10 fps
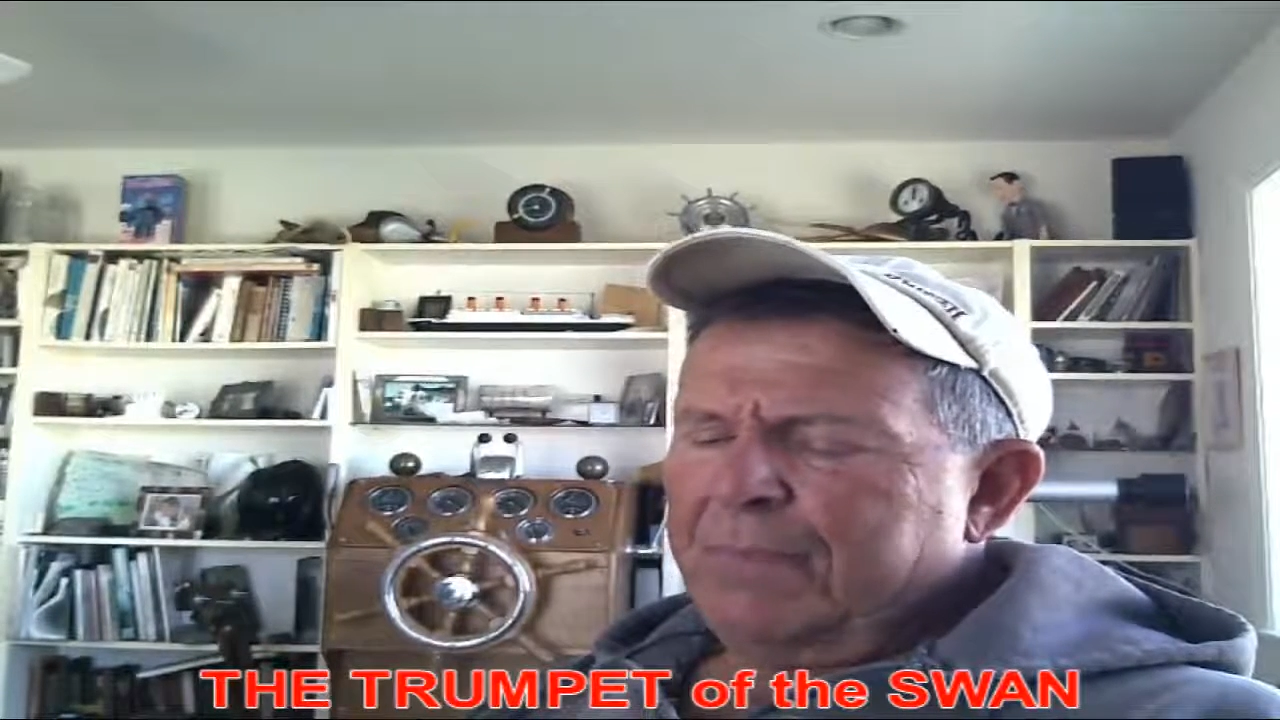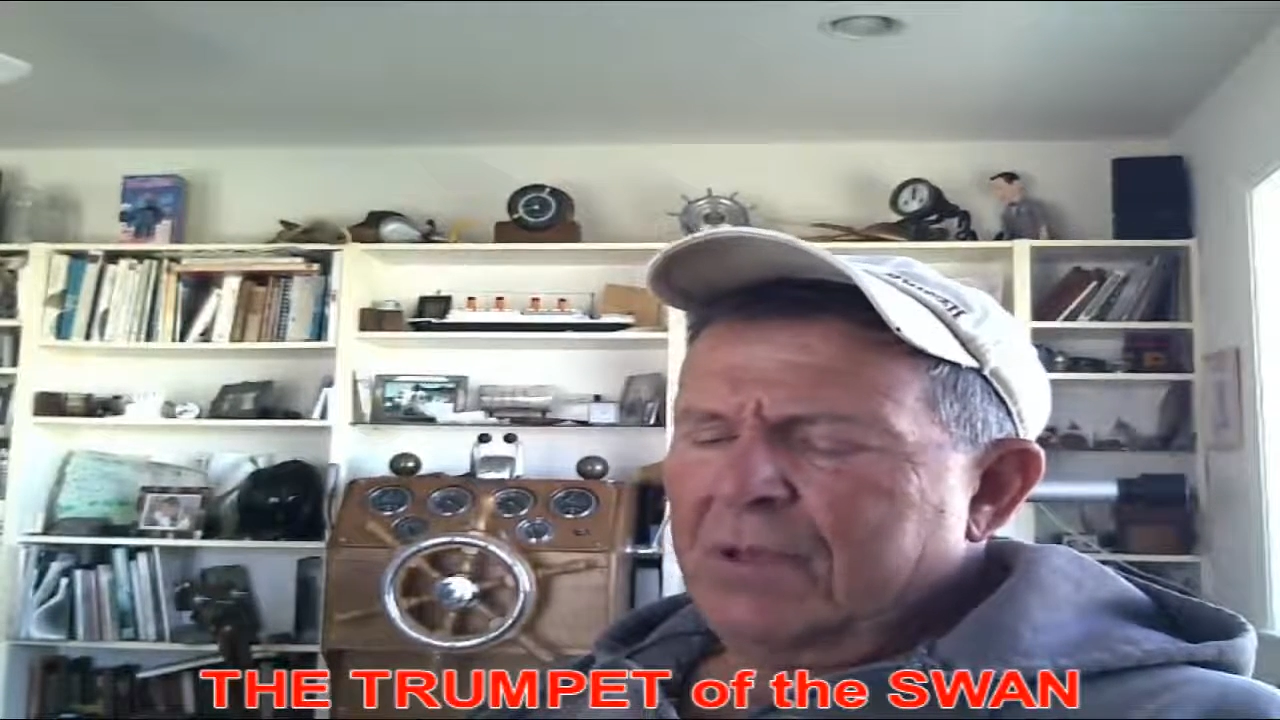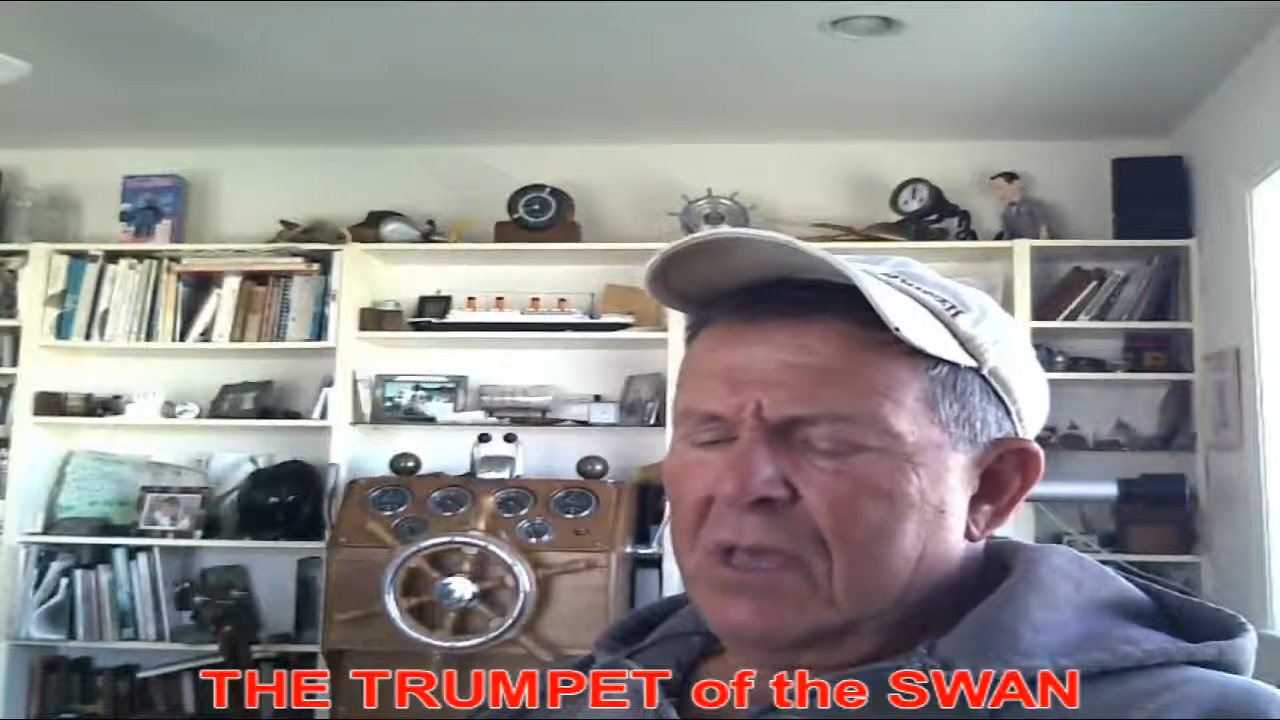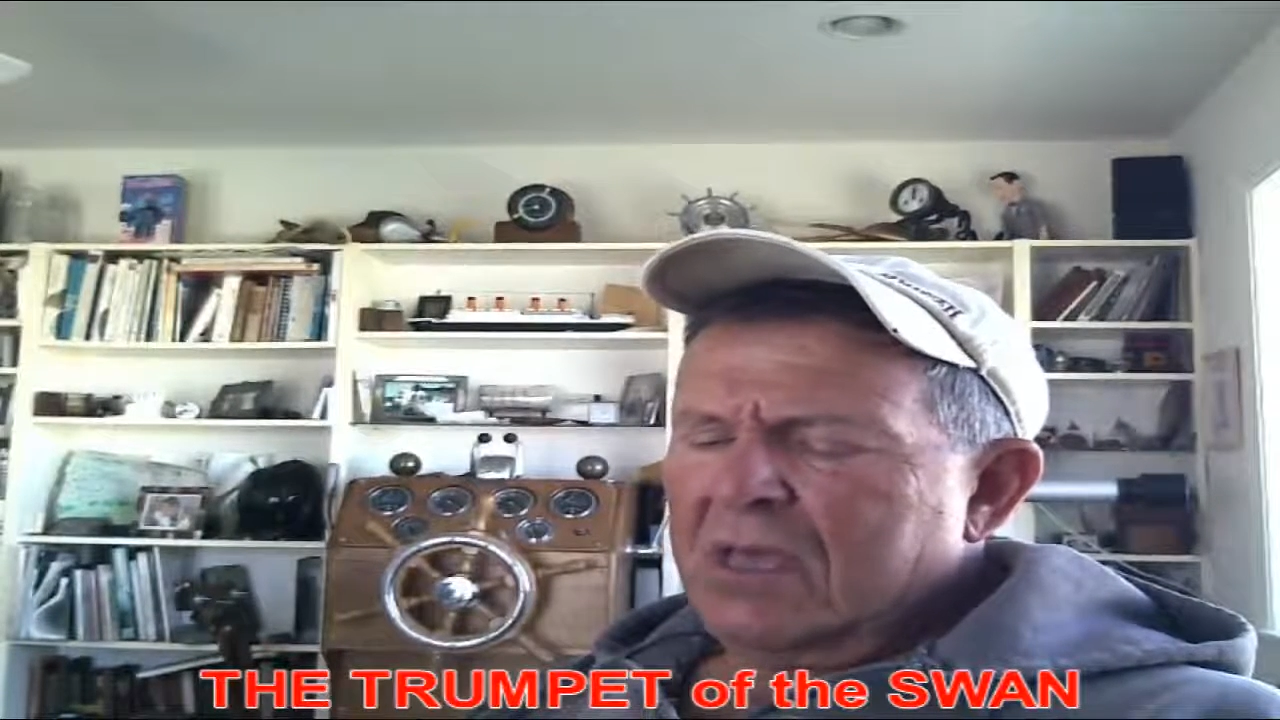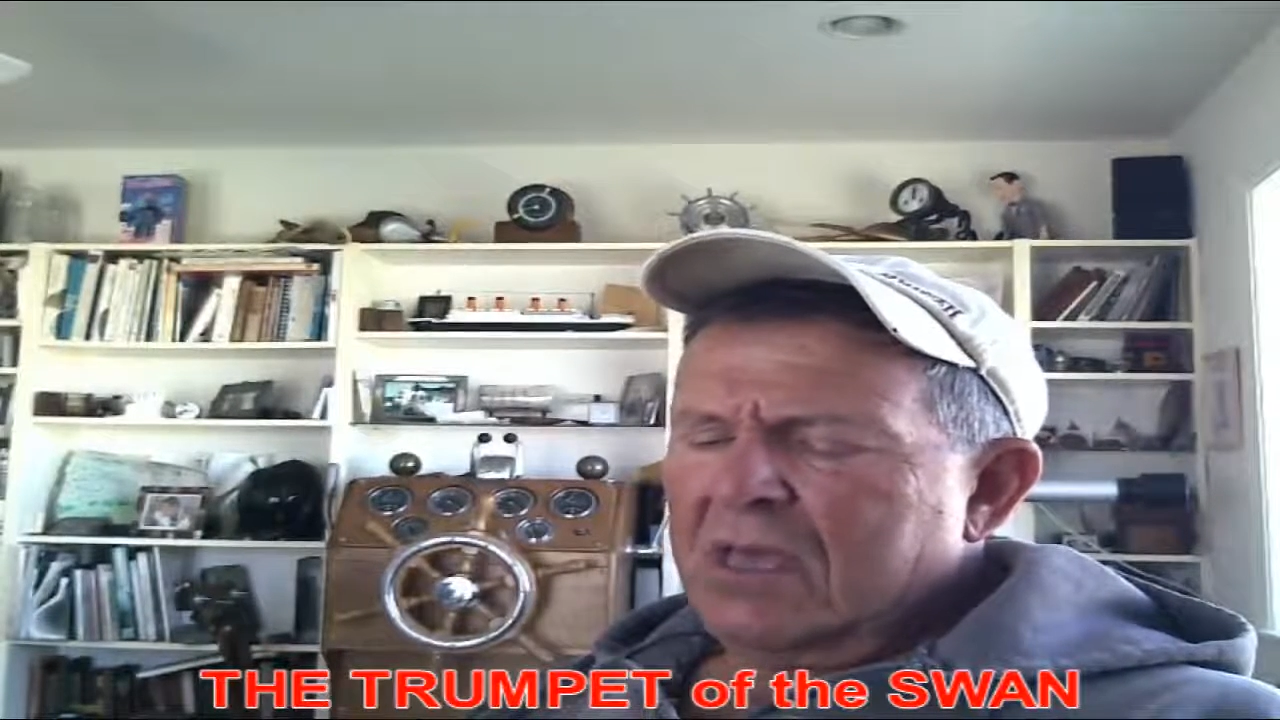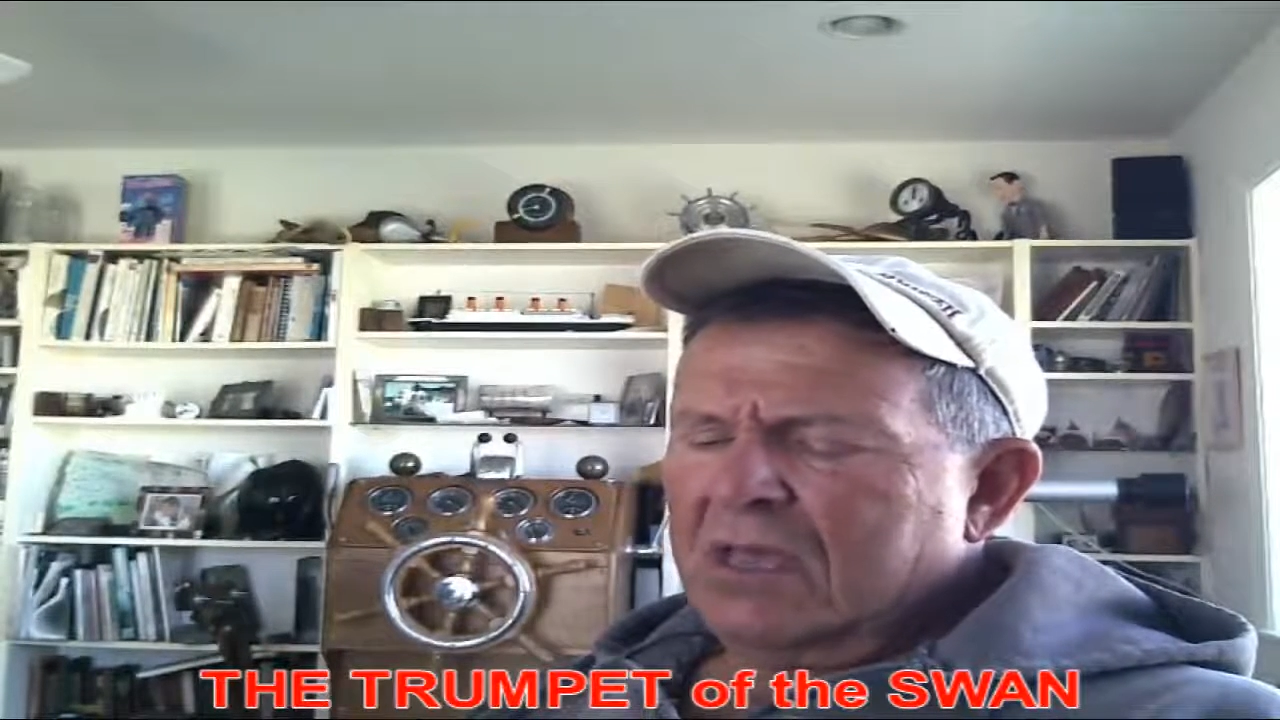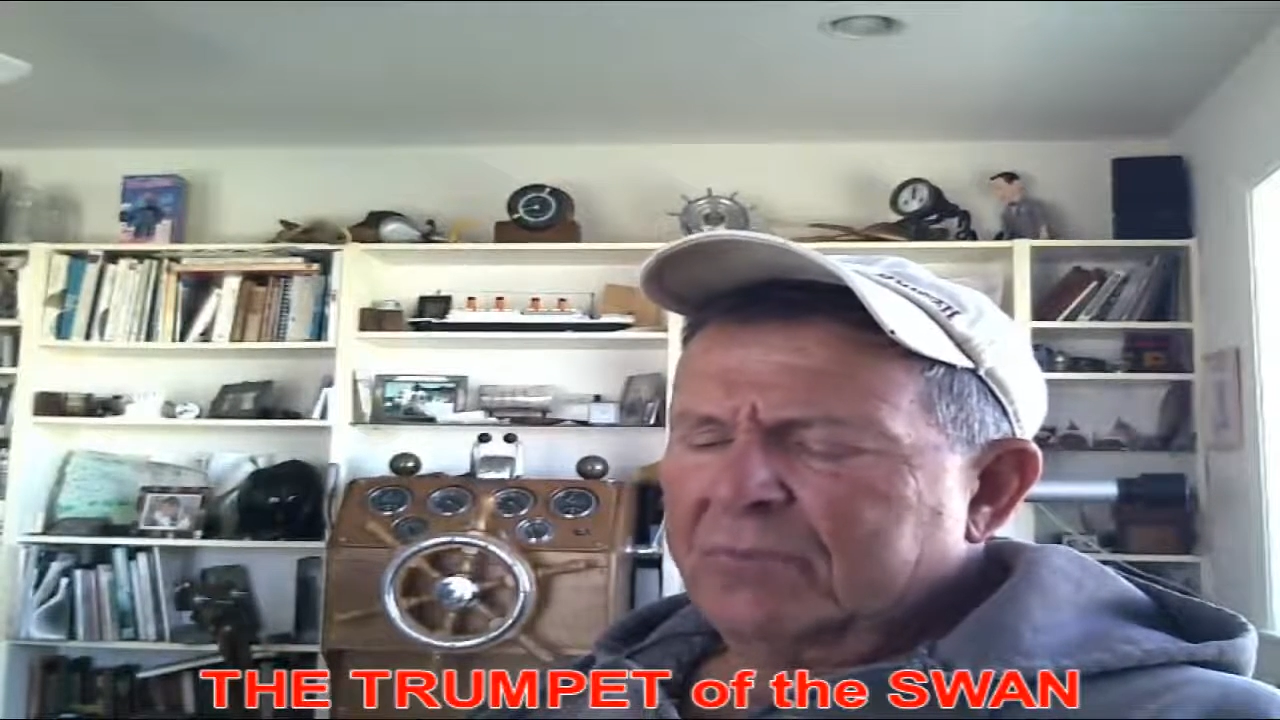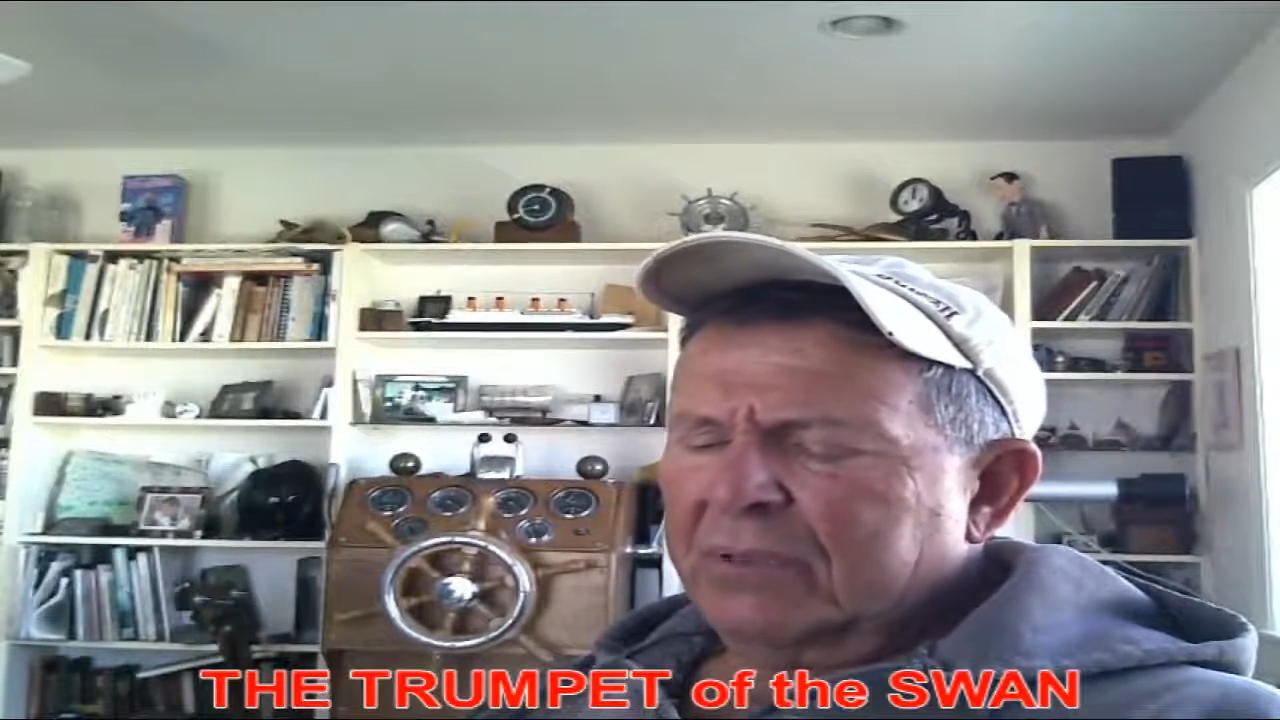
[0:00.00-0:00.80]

big